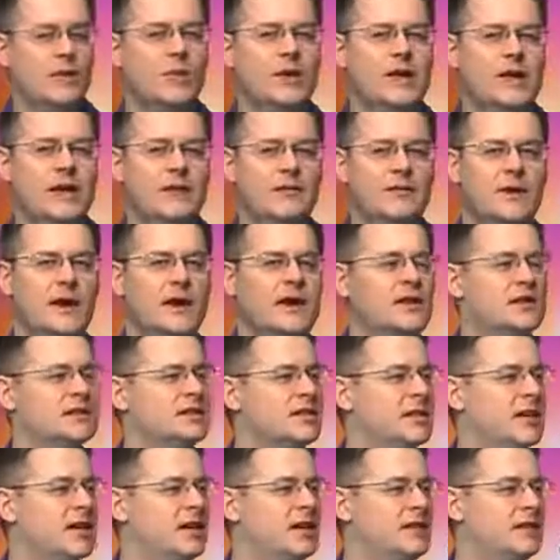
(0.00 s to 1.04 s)
We have
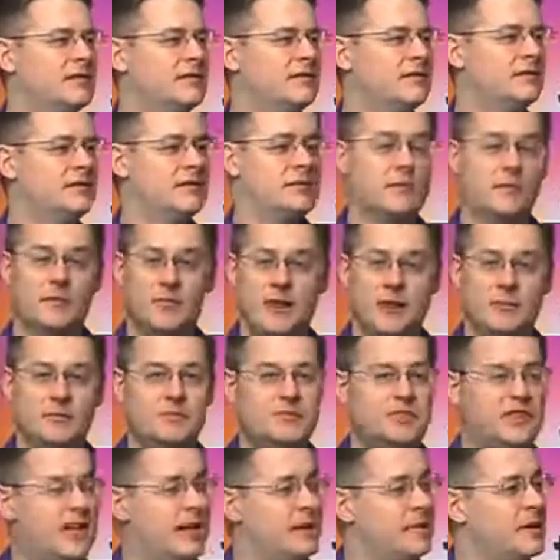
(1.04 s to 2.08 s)
records of them
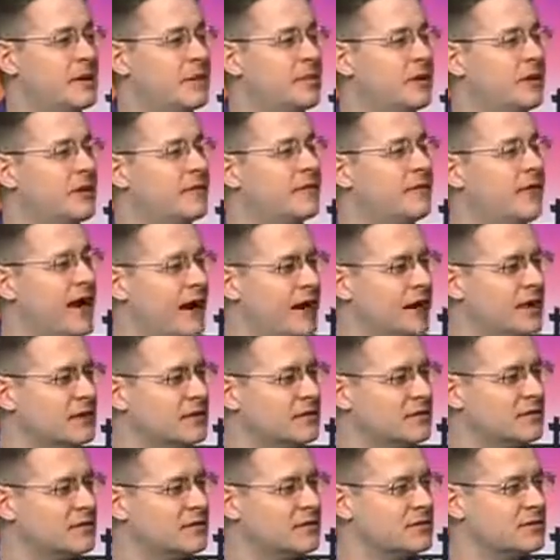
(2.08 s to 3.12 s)
setting people on
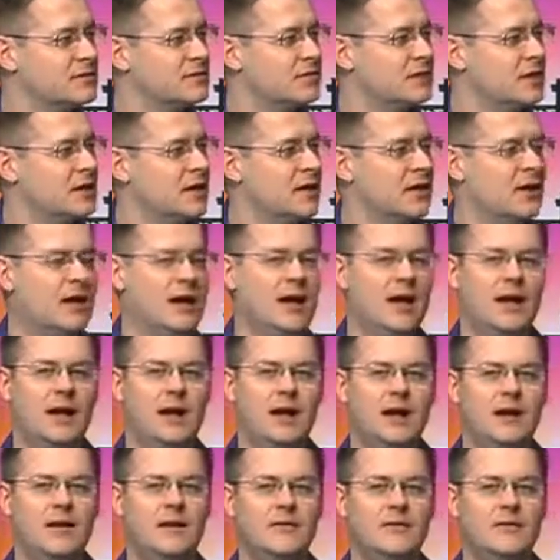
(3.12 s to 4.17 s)
fire, oh.
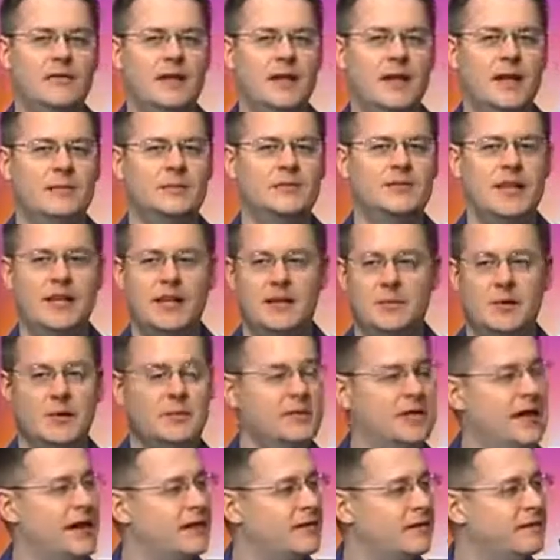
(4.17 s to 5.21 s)
of them taking
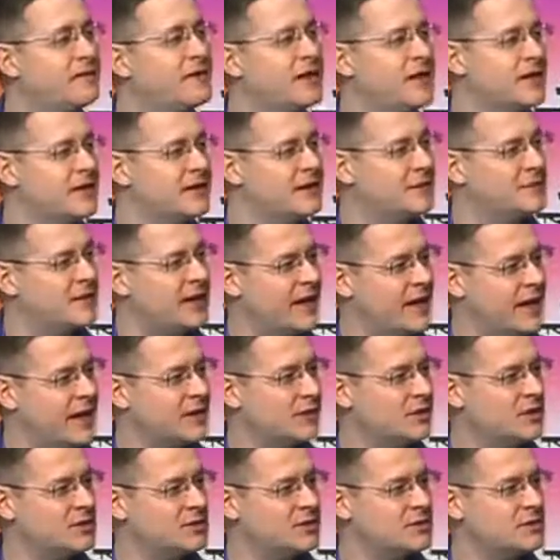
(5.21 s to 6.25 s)
people down and feeding them to
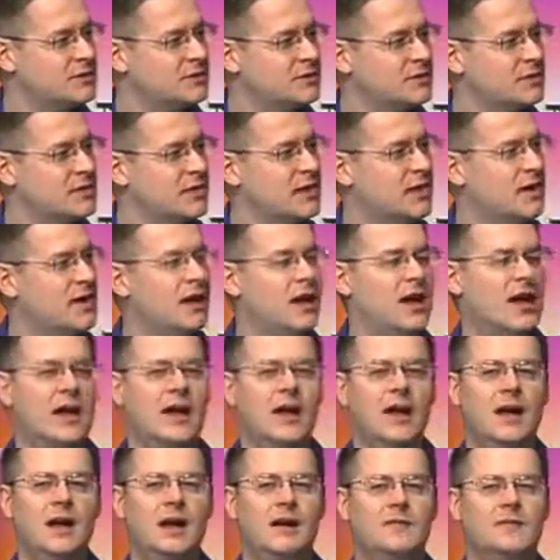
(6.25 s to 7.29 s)
animals,
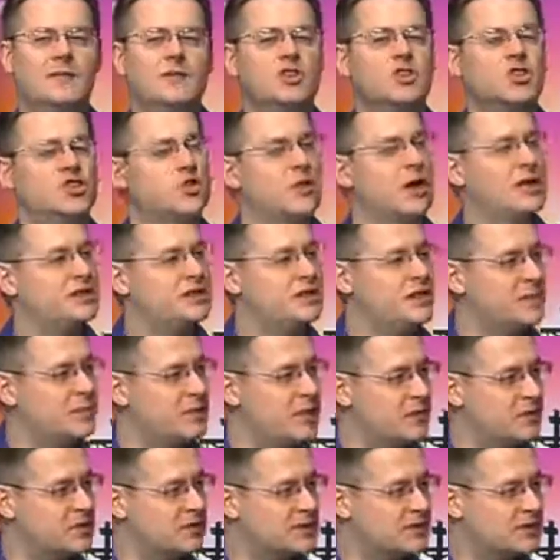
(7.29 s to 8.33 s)
of crushing
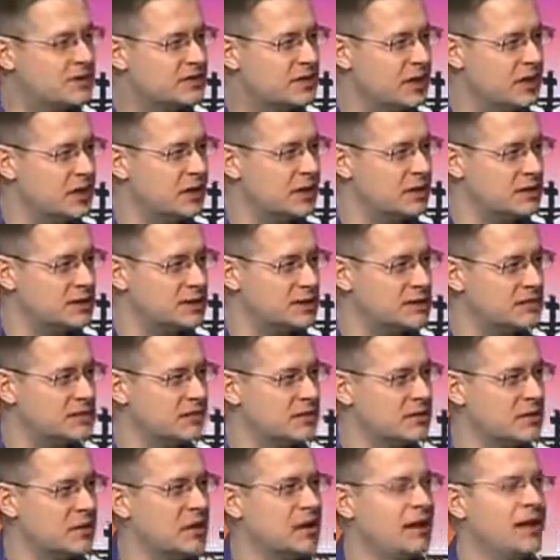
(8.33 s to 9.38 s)
people's
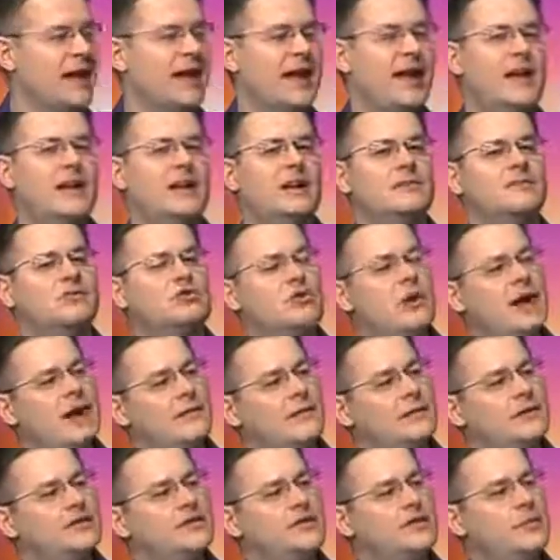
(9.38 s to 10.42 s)
skulls, oh. and of
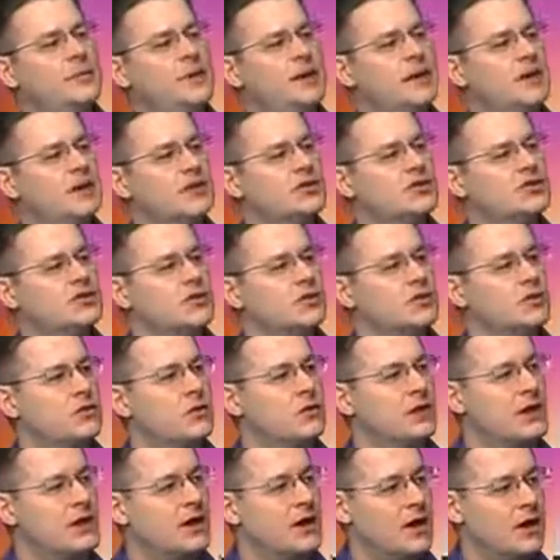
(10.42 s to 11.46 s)
driving spears
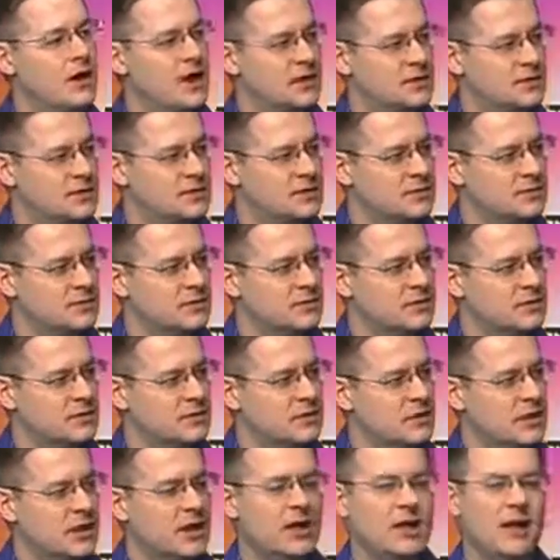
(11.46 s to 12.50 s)
through their hearts.
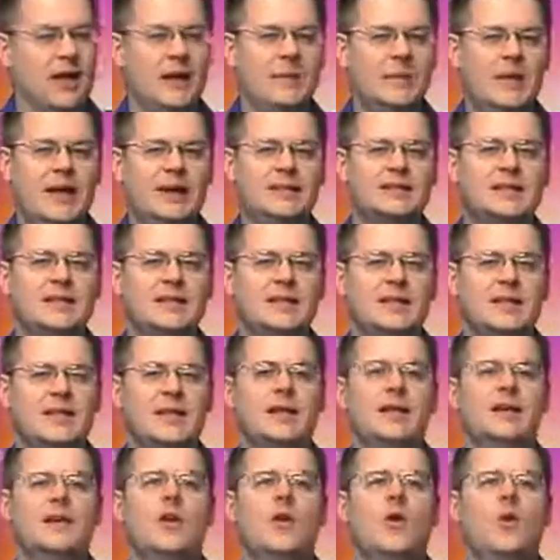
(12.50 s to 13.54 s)
Right. And
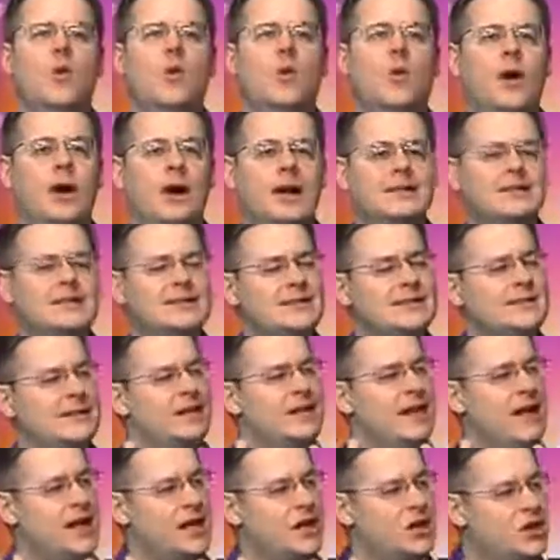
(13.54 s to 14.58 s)
basically, once
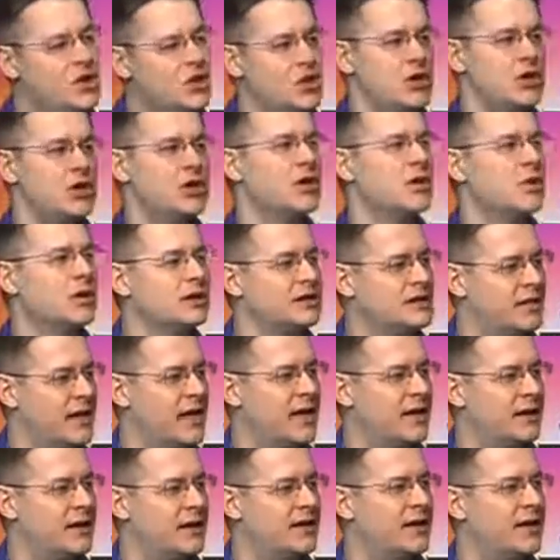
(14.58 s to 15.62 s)
they knew you were
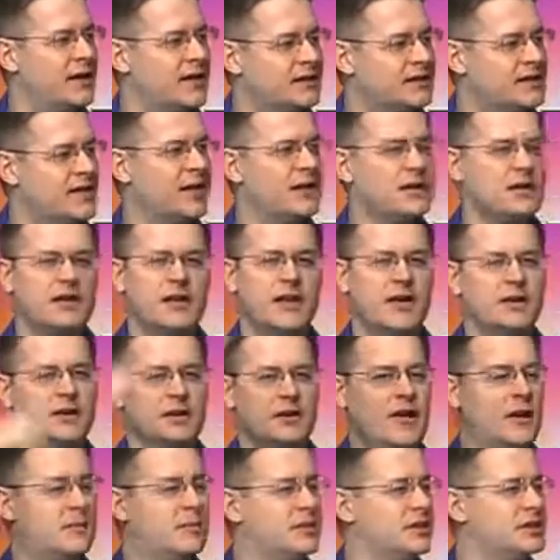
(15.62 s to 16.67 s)
dead, and they could tell you're dead,
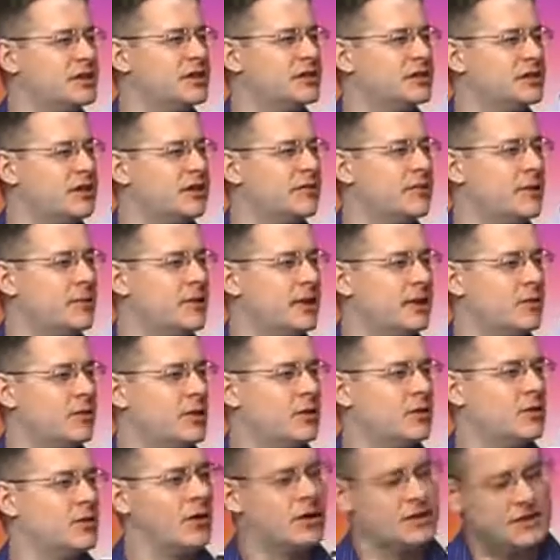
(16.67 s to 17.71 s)
you're not pushing yourself up
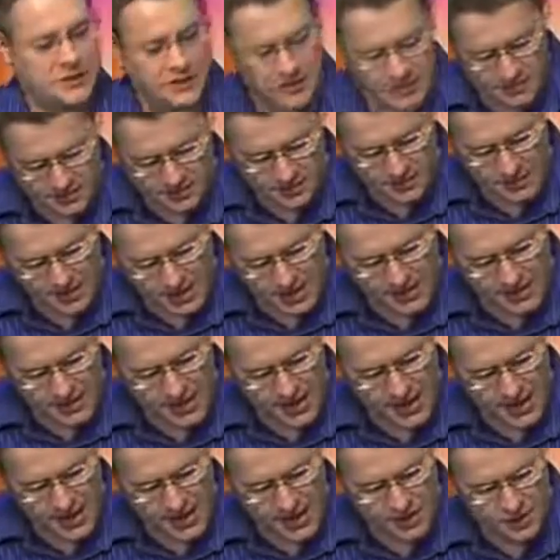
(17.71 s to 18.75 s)
anymore. Once you're, you're there,
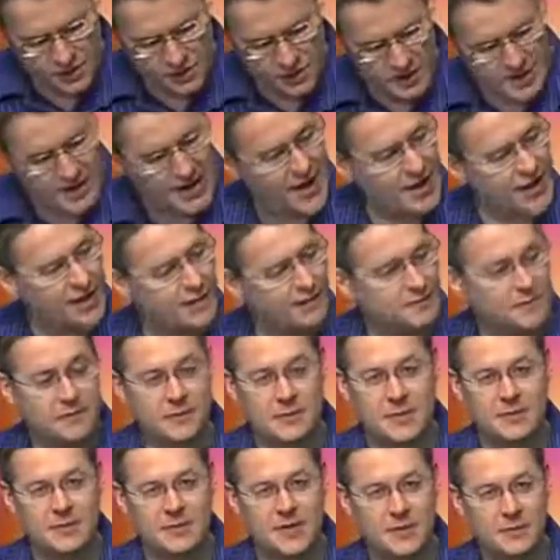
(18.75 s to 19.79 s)
you're hanging, you've been hanging for
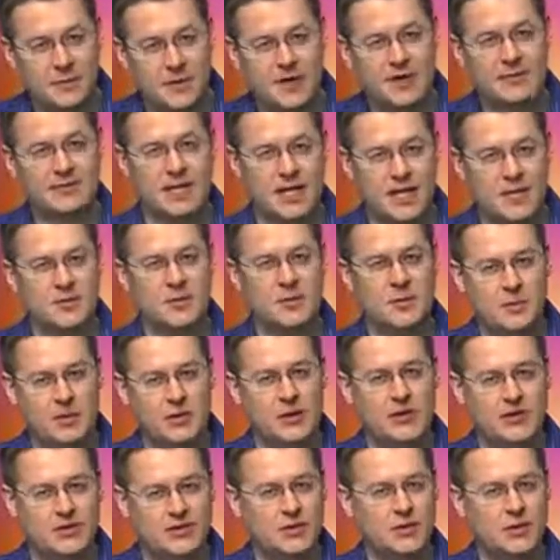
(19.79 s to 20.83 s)
fifteen minutes, they could be
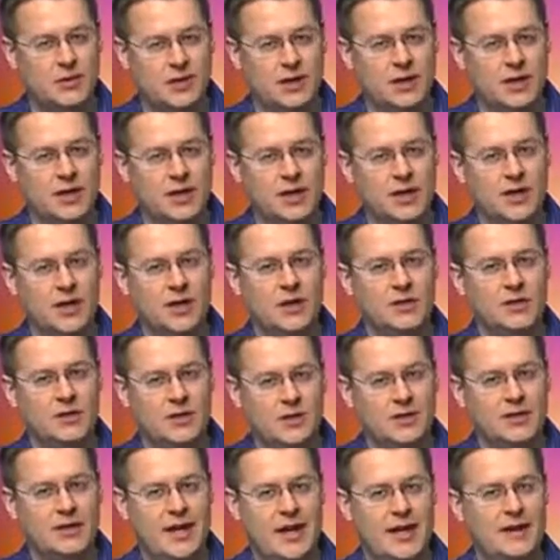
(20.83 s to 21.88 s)
pretty sure
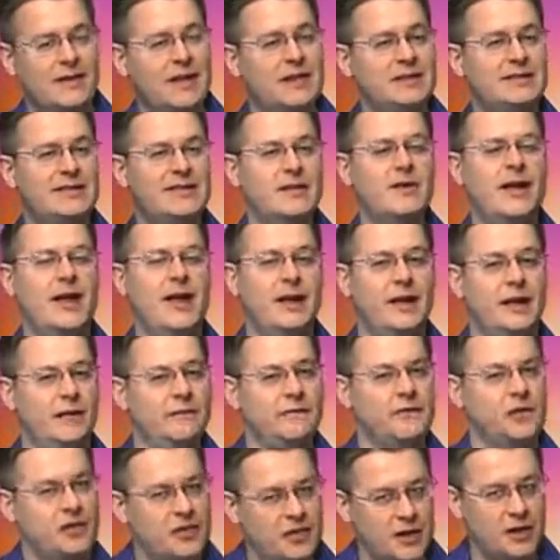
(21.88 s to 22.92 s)
you're dead. They see you
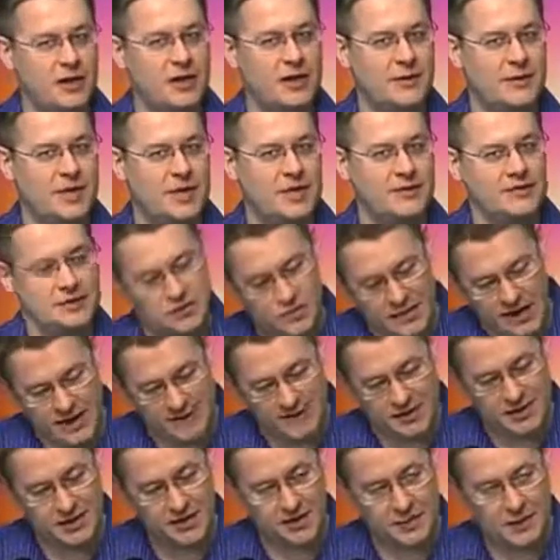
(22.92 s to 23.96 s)
hanging for thirty minutes, you
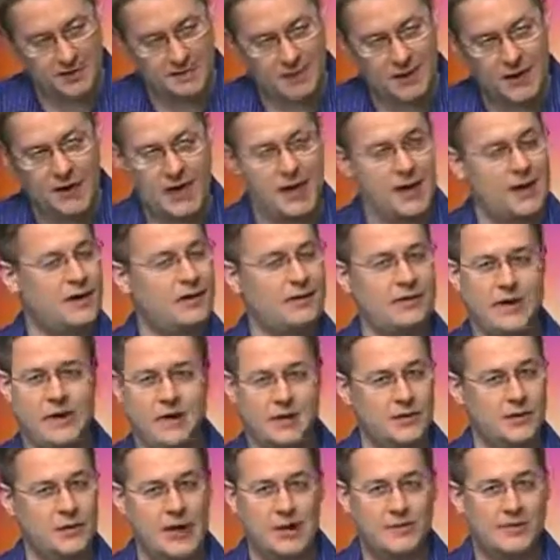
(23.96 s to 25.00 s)
haven't come up for air,
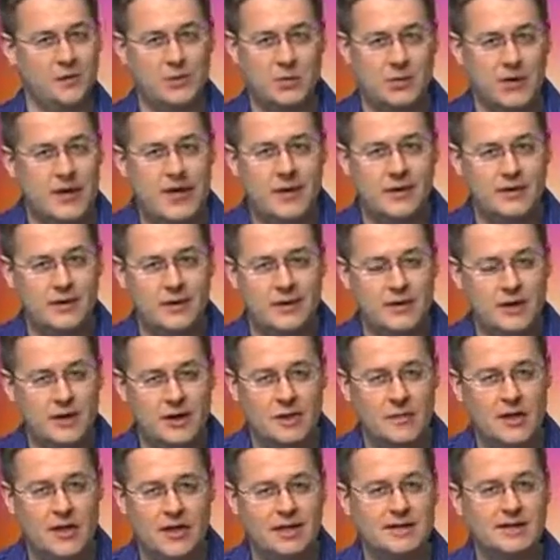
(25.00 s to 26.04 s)
they, you haven't breathed in
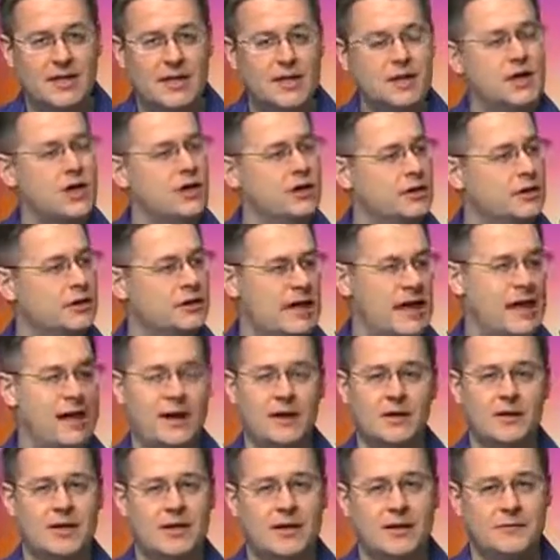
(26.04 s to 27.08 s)
thirty minutes. They know you're
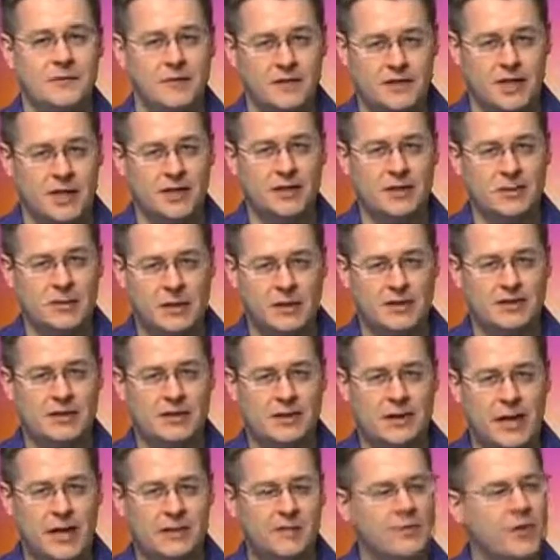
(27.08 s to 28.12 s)
dead. I don't care if you check your
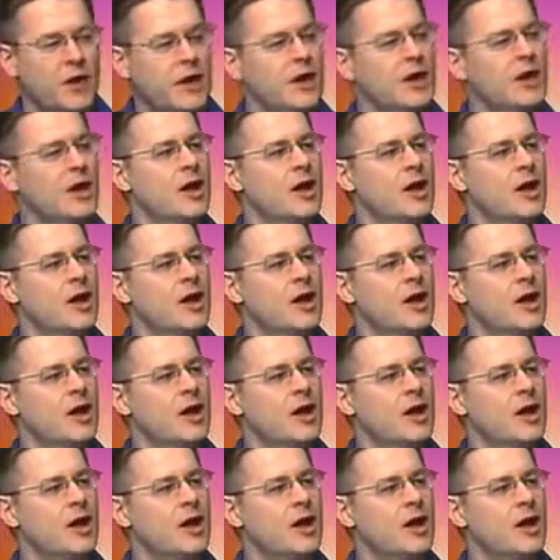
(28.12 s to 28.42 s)
pulse or not.